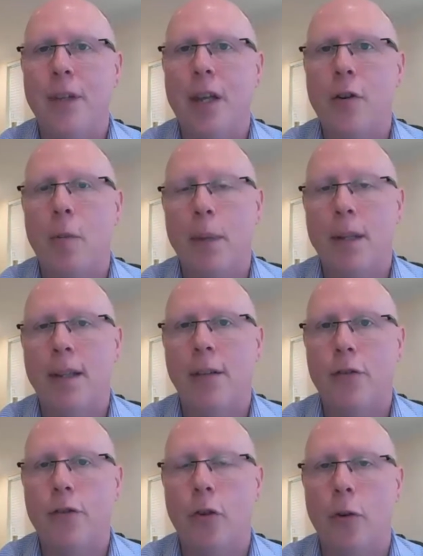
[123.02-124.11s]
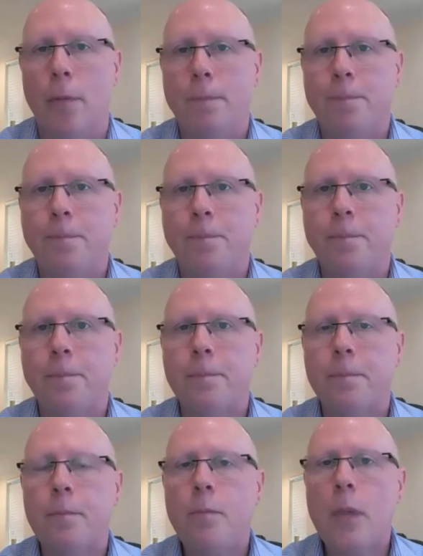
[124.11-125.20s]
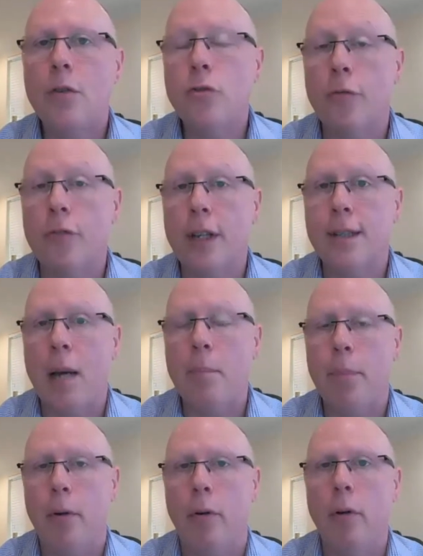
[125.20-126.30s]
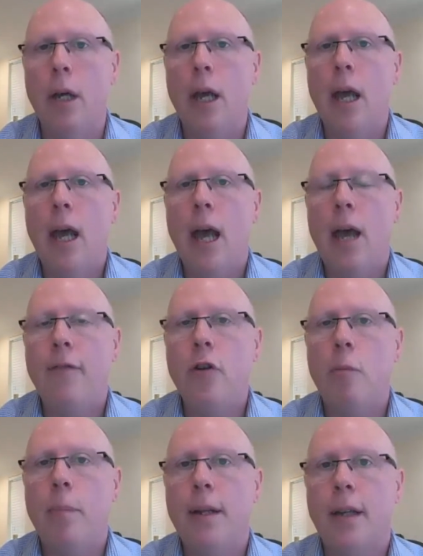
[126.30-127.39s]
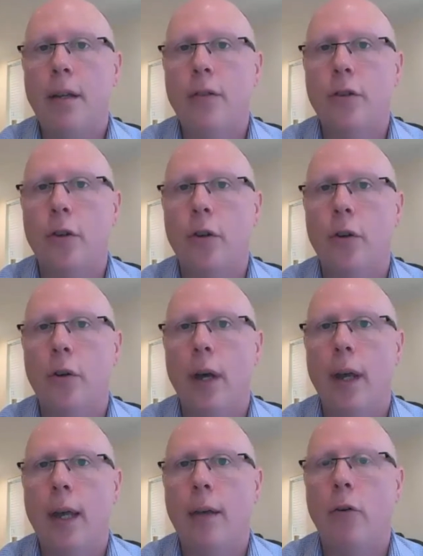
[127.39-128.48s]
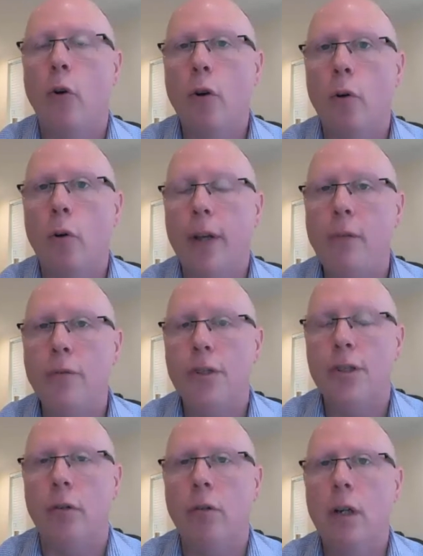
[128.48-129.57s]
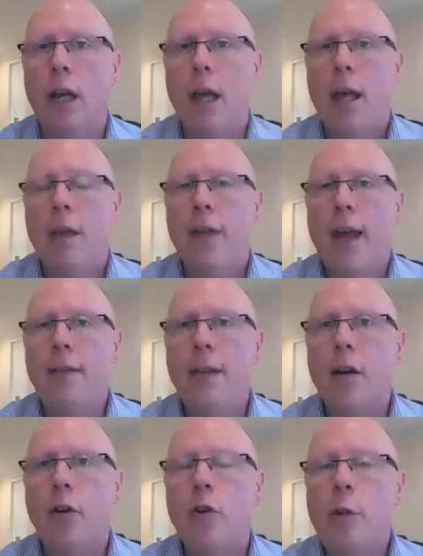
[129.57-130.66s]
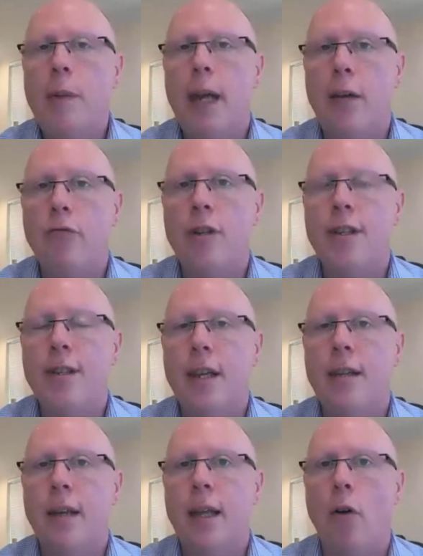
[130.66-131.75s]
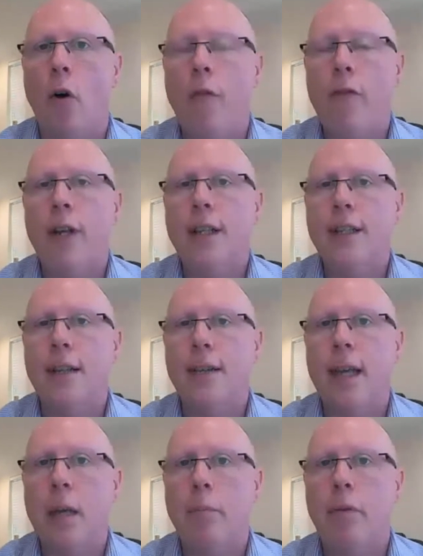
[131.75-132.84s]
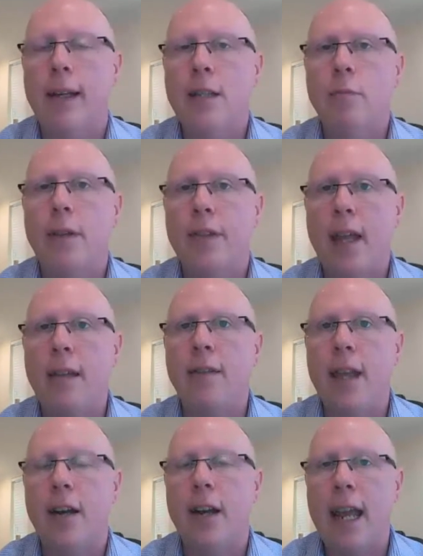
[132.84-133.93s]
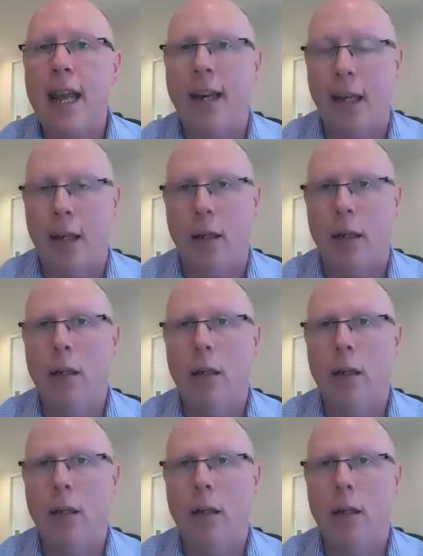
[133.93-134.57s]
that you're bidding to. So, for example, if you're bidding to a local council, then they're going to be interested in offerings that take place within their area.